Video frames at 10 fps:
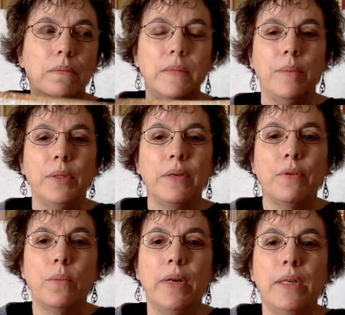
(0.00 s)
a couple
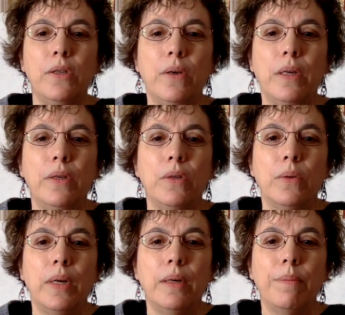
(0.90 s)
different ways you can
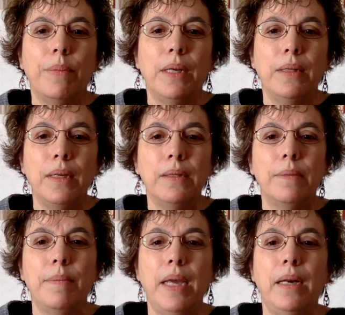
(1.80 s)
do it, but
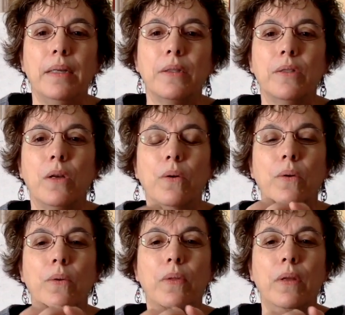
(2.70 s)
this made it
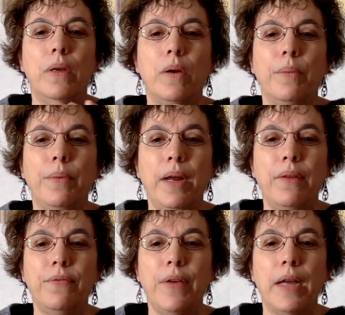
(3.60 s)
so the
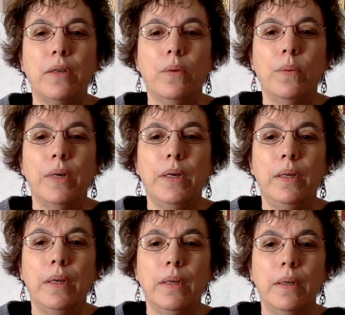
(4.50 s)
ombre effect
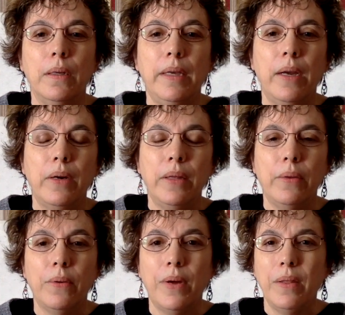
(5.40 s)
would carry
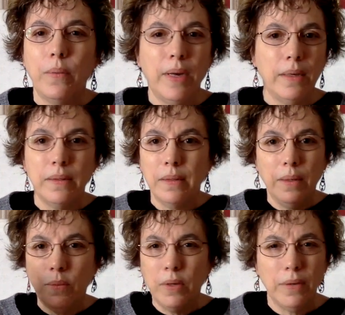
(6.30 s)
through. Otherwise,
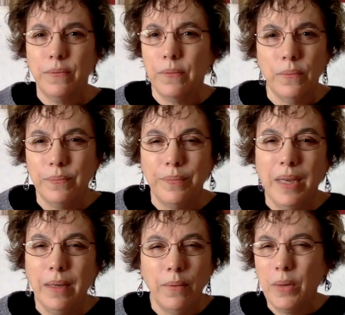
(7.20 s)
it wouldn't
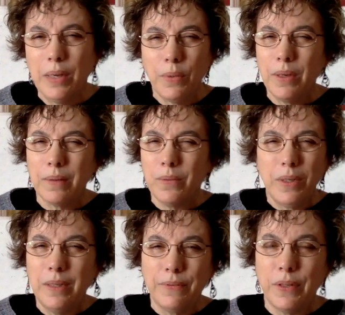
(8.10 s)

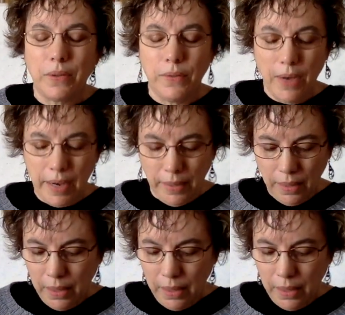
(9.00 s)
have looked right.